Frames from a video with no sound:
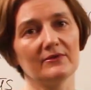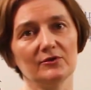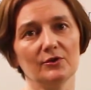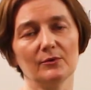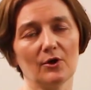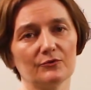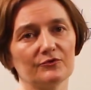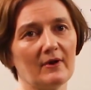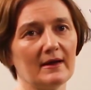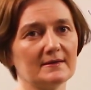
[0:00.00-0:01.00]
the new and
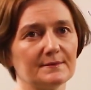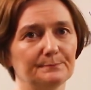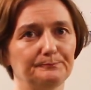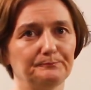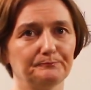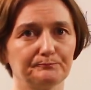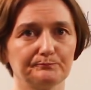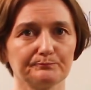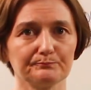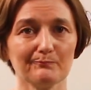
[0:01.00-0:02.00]
old grades.
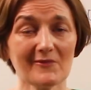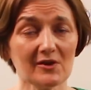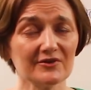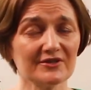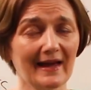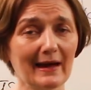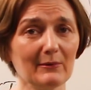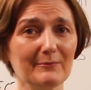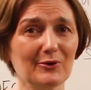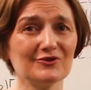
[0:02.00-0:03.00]
So
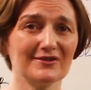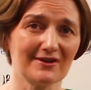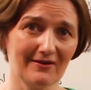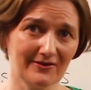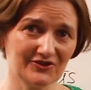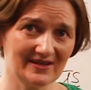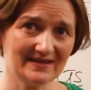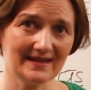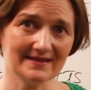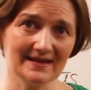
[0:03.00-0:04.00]
how important are
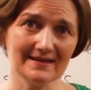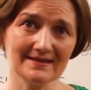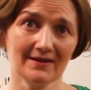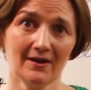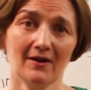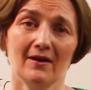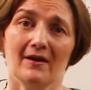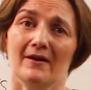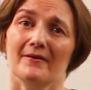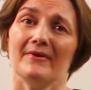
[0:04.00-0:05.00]
GCSEs?
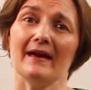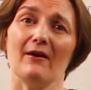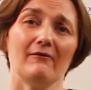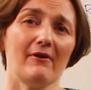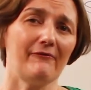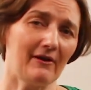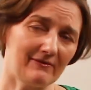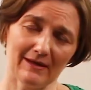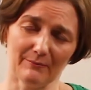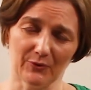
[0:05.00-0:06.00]
They are a
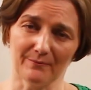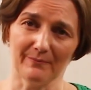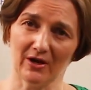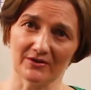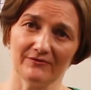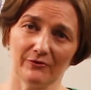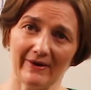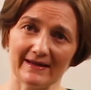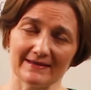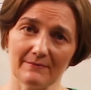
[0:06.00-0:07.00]
very important part of
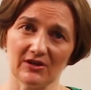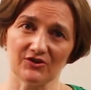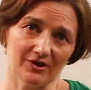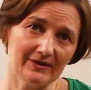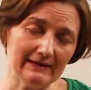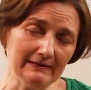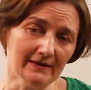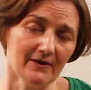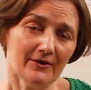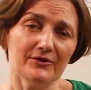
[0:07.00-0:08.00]
your academic journey.
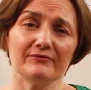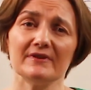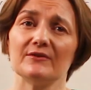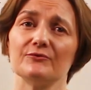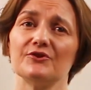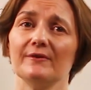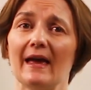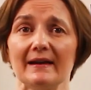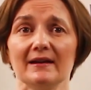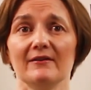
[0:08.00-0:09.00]
The results you
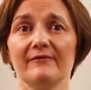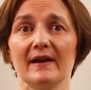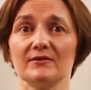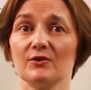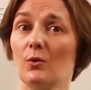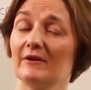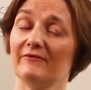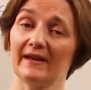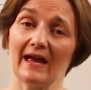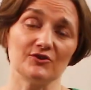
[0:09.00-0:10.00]
get can affect the
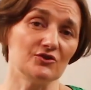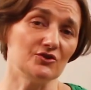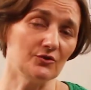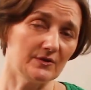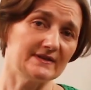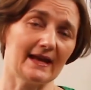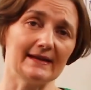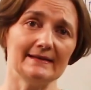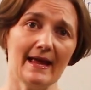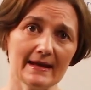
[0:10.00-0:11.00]
qualifications you can
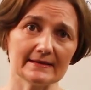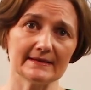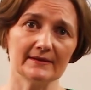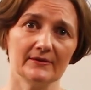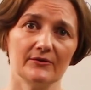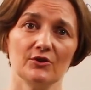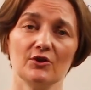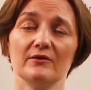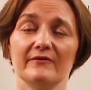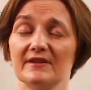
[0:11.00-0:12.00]
take next, the
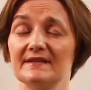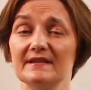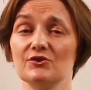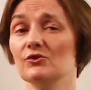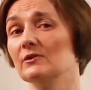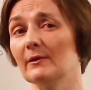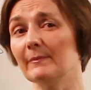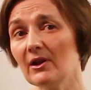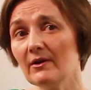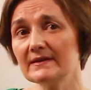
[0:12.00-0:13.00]
universities you can
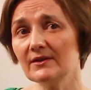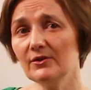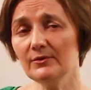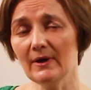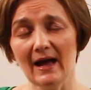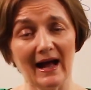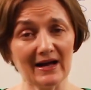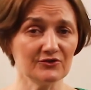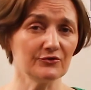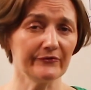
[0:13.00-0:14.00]
apply to,
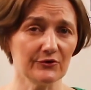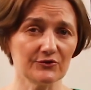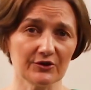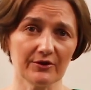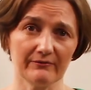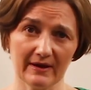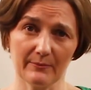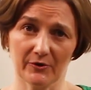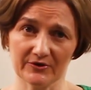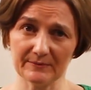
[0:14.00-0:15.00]
and your future career
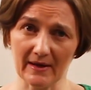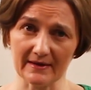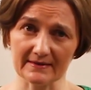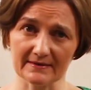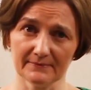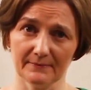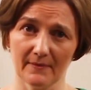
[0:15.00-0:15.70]
prospects.